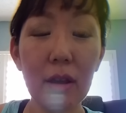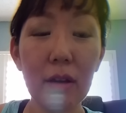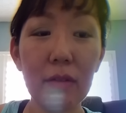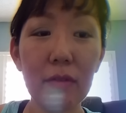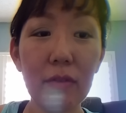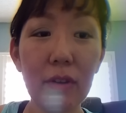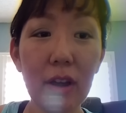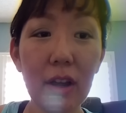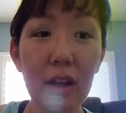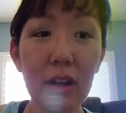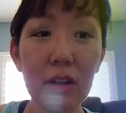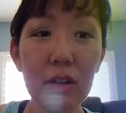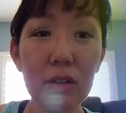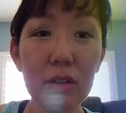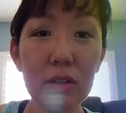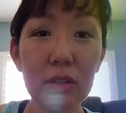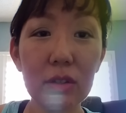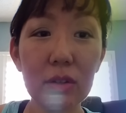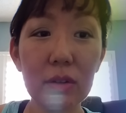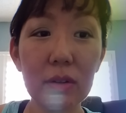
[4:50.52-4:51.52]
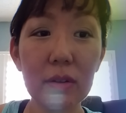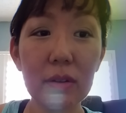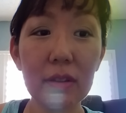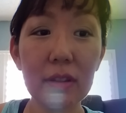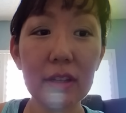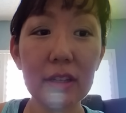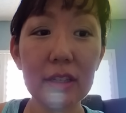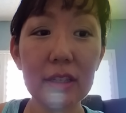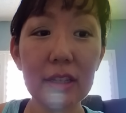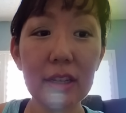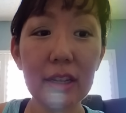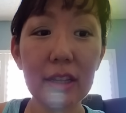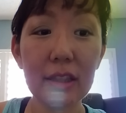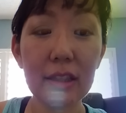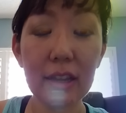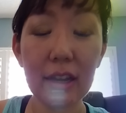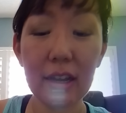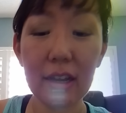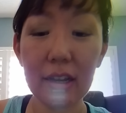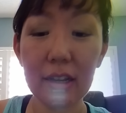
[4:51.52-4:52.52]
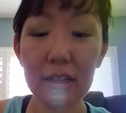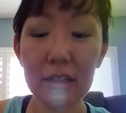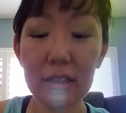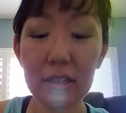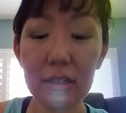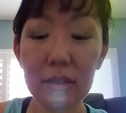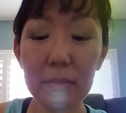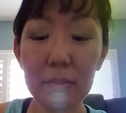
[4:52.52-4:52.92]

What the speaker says: vows or things like that,